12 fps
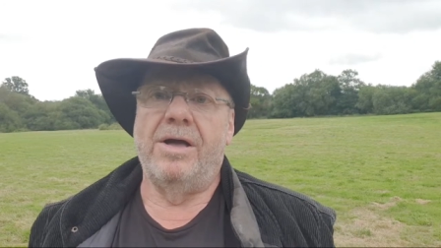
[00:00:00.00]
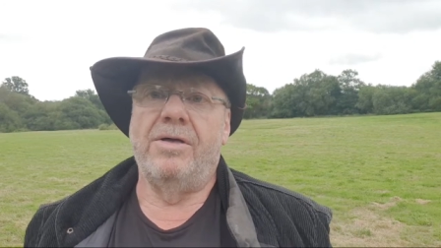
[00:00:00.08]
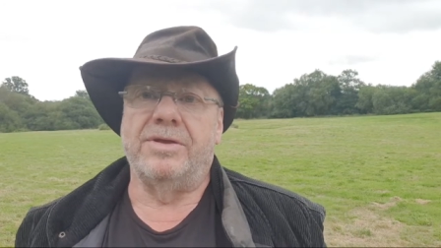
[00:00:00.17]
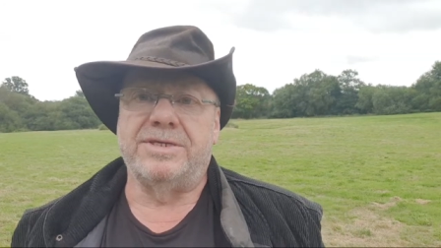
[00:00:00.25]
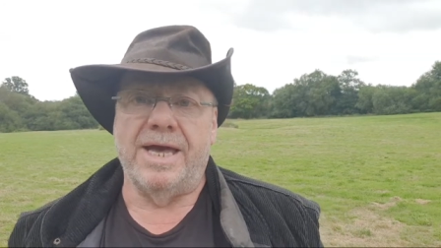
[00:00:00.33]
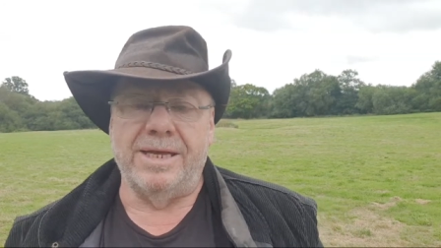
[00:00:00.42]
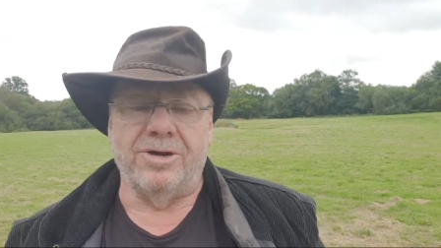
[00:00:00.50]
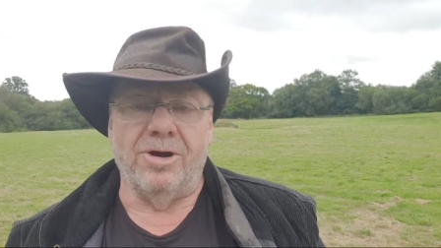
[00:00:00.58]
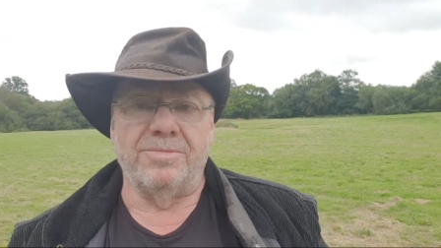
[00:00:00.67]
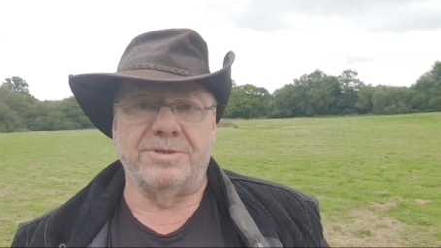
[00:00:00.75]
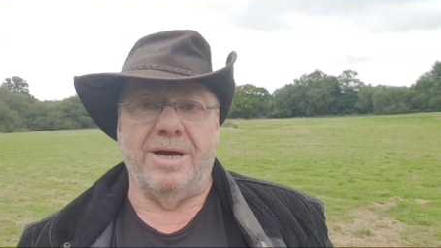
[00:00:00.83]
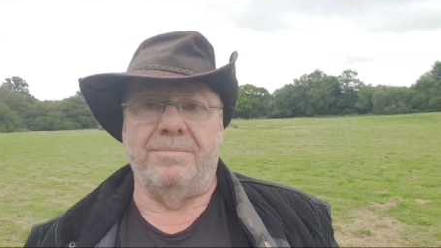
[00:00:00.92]
the
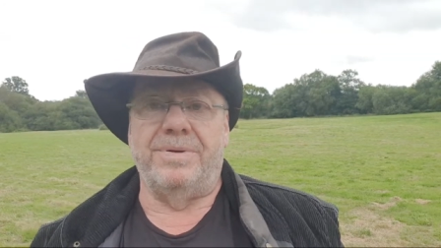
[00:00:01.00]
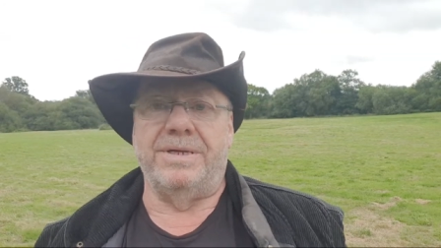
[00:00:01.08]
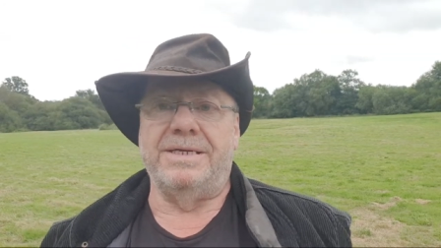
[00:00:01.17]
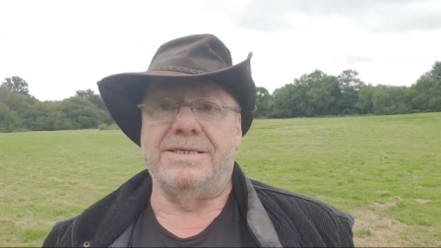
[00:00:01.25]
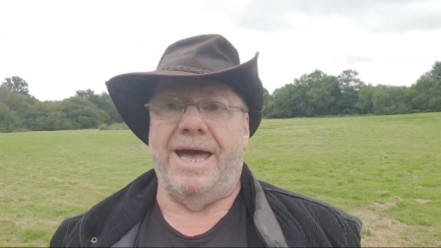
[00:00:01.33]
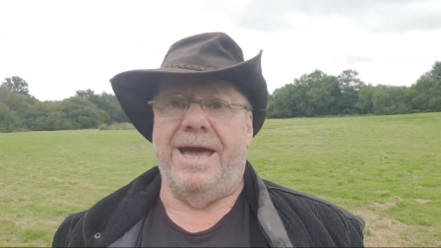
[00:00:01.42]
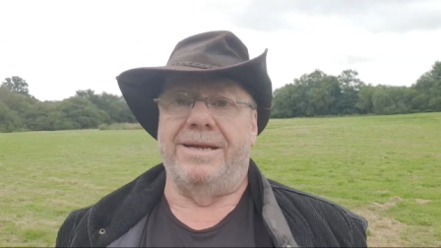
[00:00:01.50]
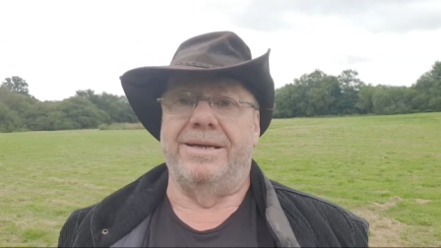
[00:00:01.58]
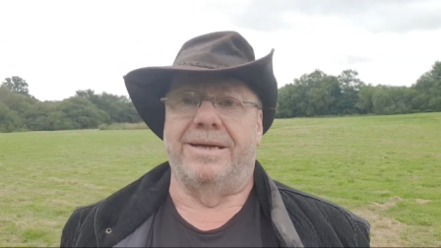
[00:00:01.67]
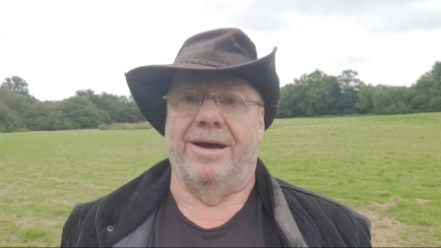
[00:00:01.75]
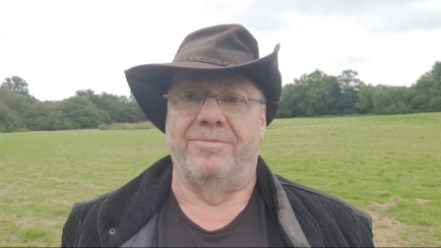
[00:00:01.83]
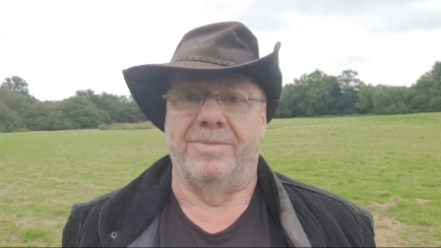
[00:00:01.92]
telecoms companies and the
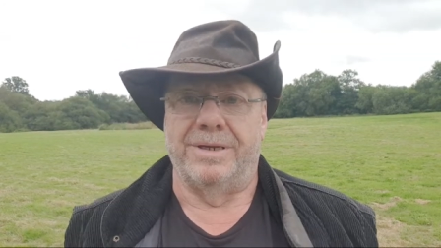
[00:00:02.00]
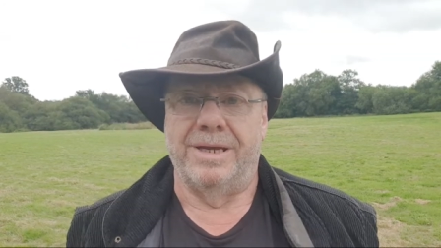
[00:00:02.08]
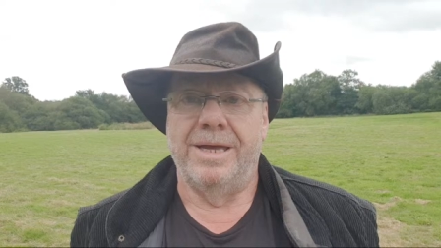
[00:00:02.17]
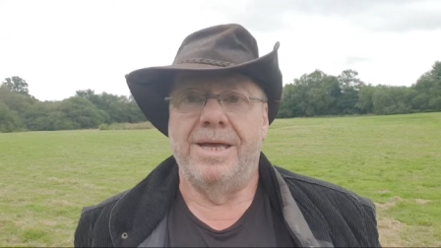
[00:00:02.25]
government.